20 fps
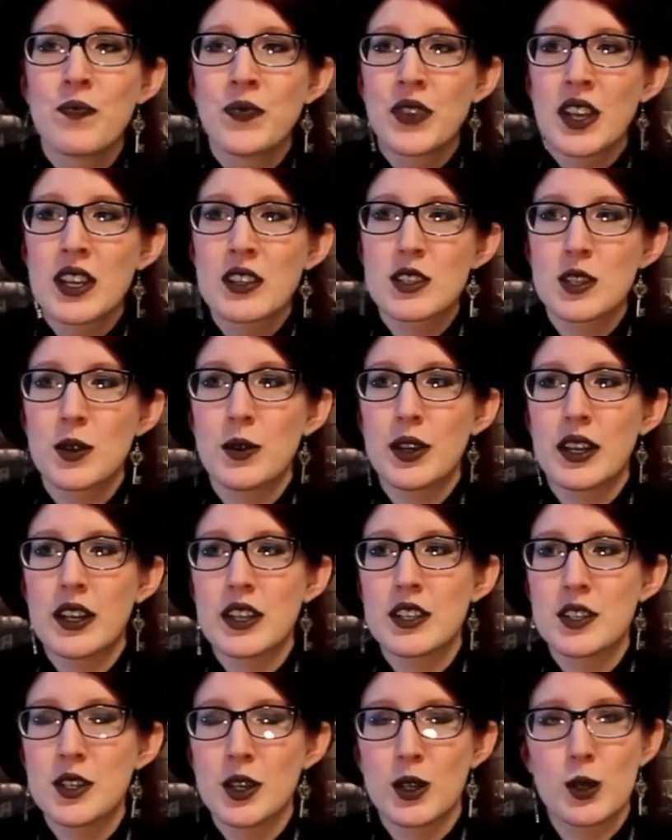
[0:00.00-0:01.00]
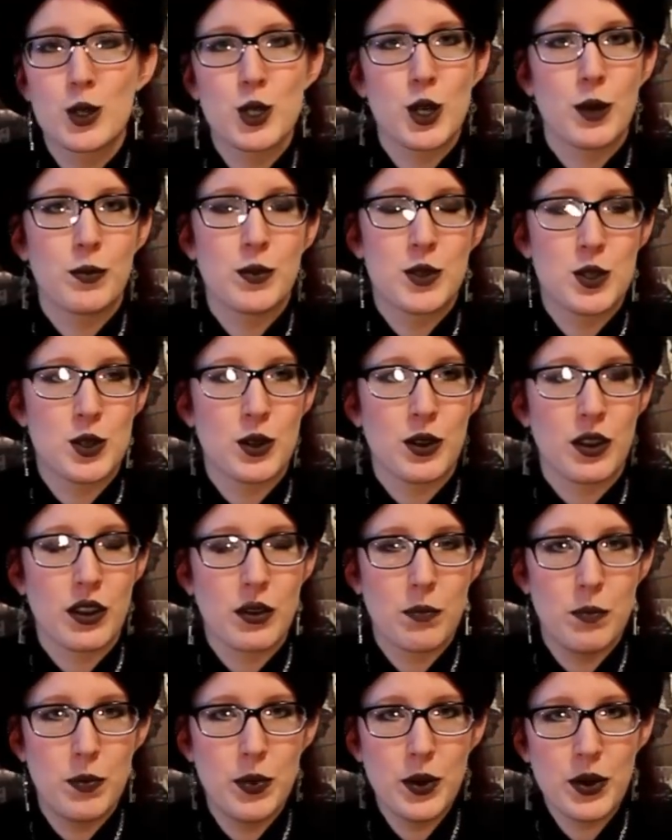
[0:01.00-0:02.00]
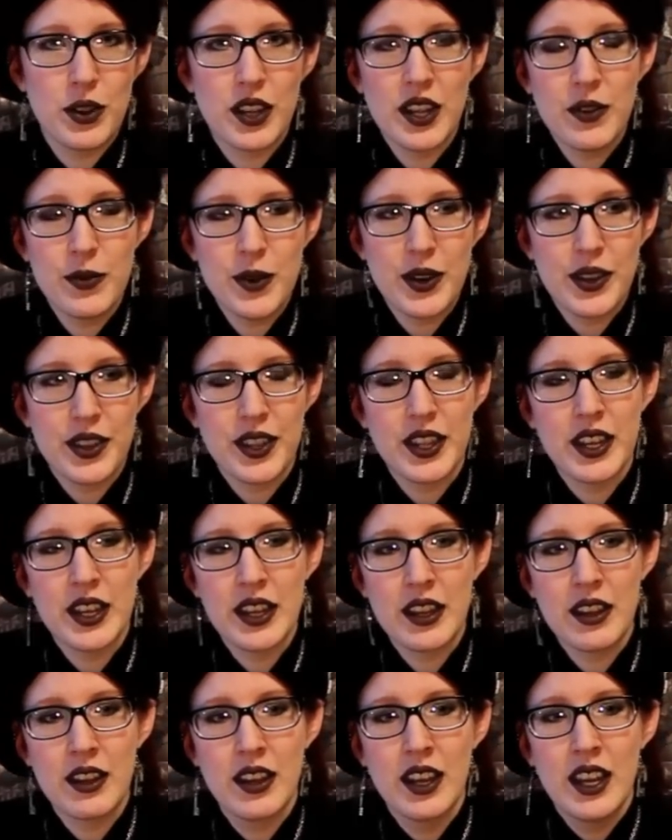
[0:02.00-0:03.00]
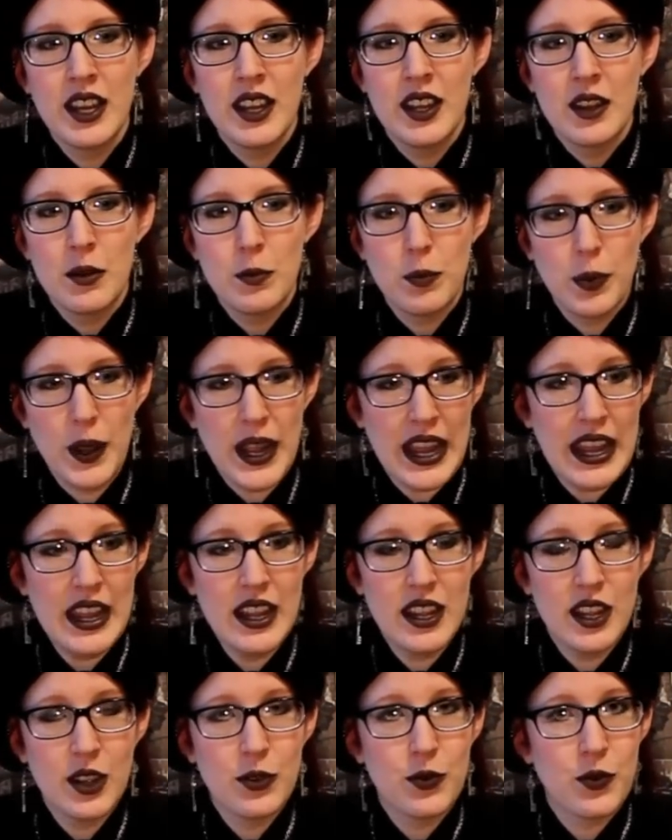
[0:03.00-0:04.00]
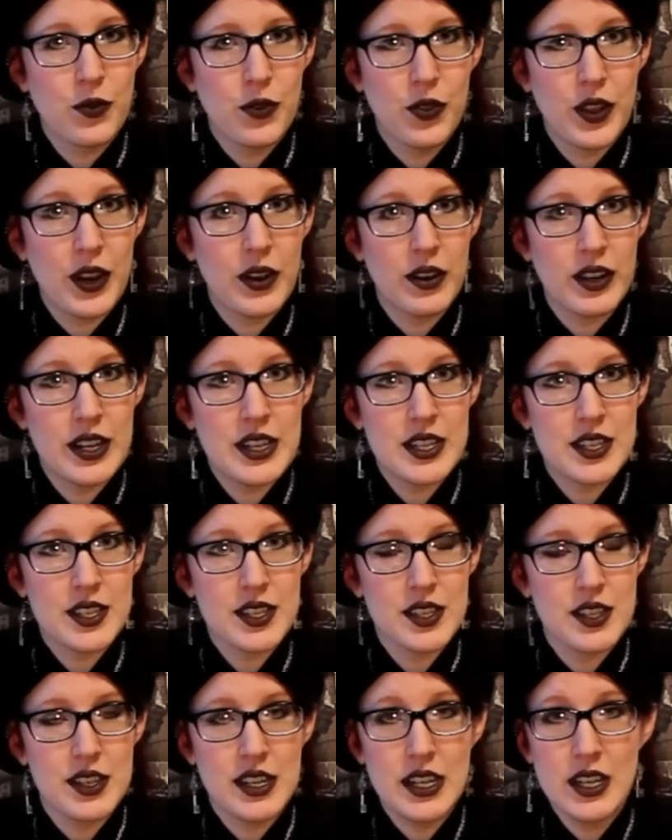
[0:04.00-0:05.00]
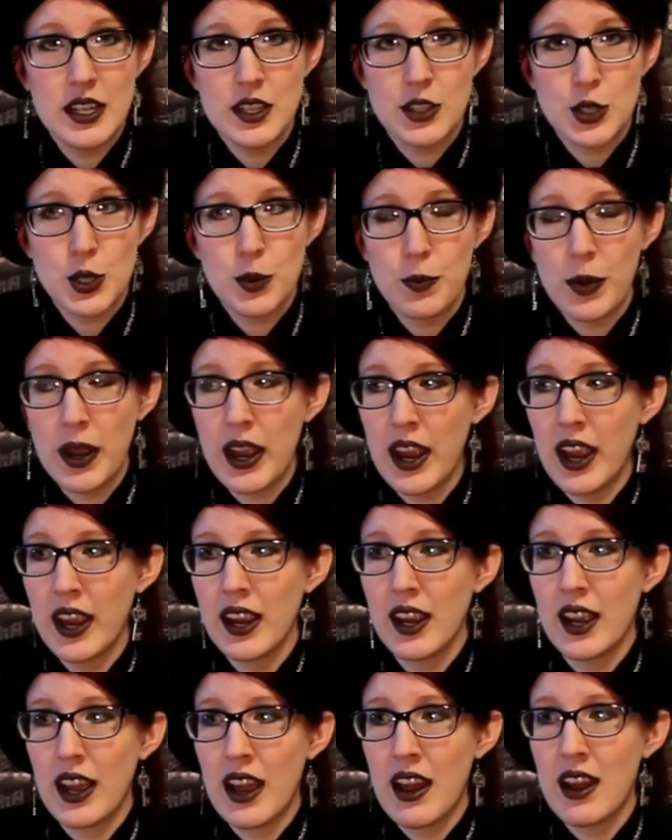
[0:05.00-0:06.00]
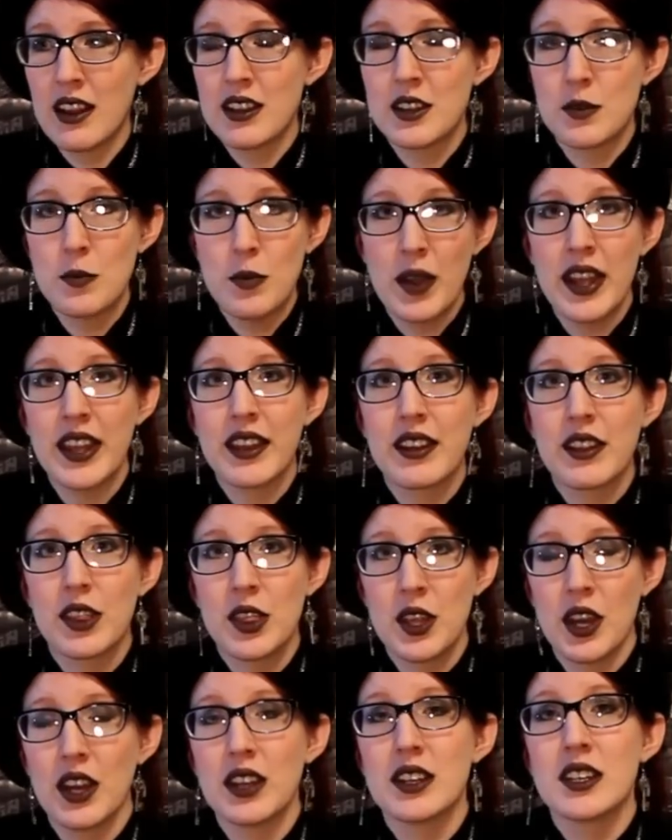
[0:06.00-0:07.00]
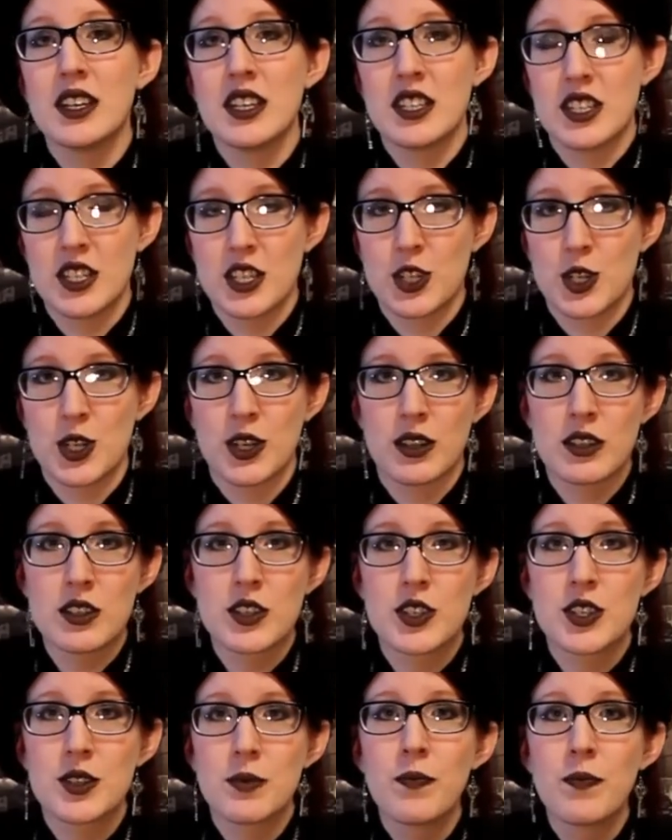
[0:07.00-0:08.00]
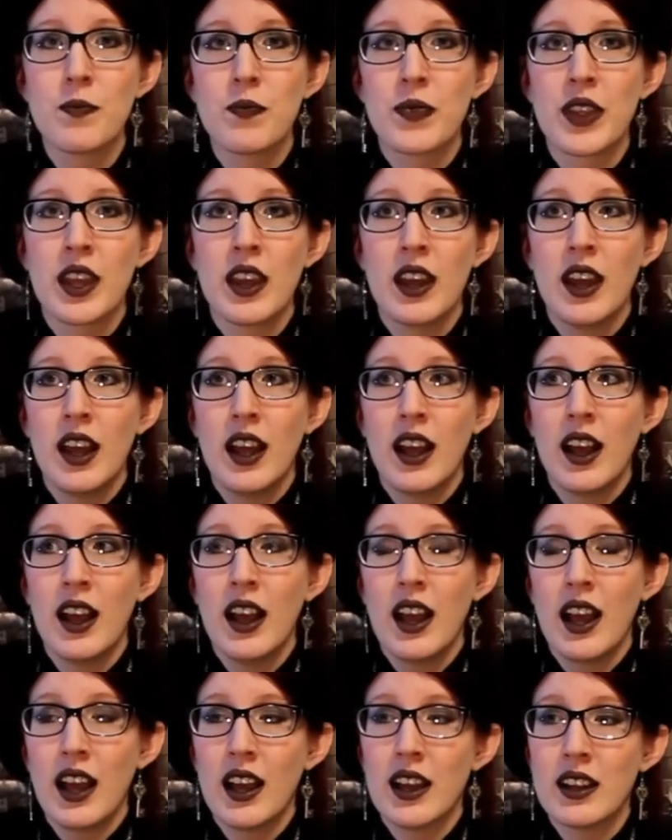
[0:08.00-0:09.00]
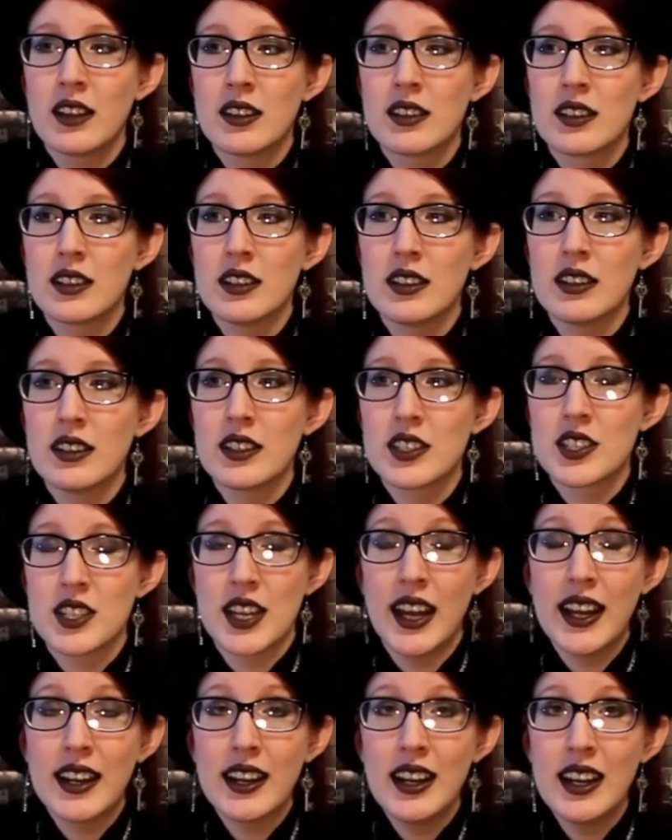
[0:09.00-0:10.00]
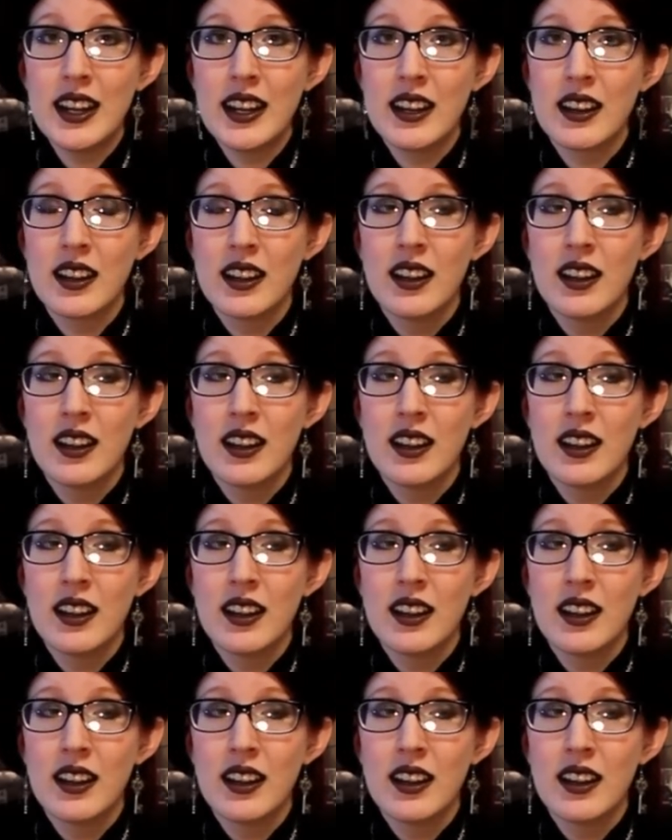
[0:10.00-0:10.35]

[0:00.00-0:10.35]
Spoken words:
So it is your job to book everything, pay if there is need to pay, and make the decisions. And sadly,